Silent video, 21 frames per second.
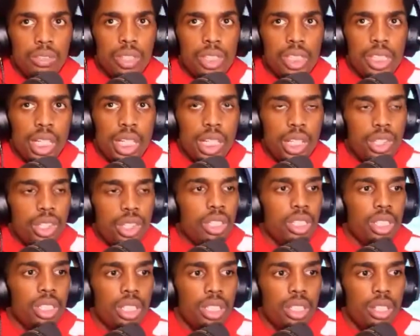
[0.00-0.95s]
anxious,
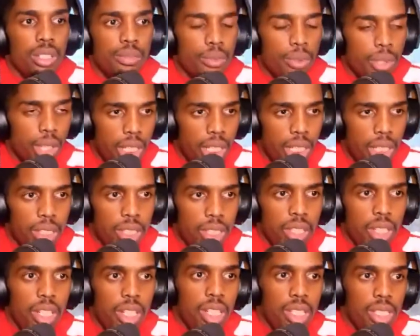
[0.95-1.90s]
and afraid
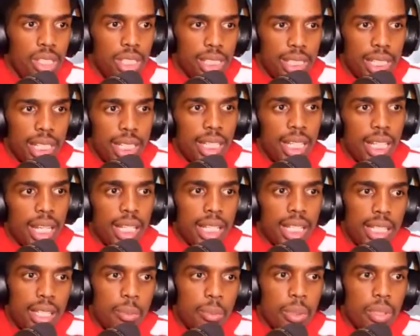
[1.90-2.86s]
to take that
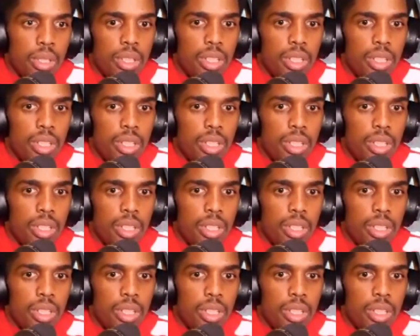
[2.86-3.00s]
leap.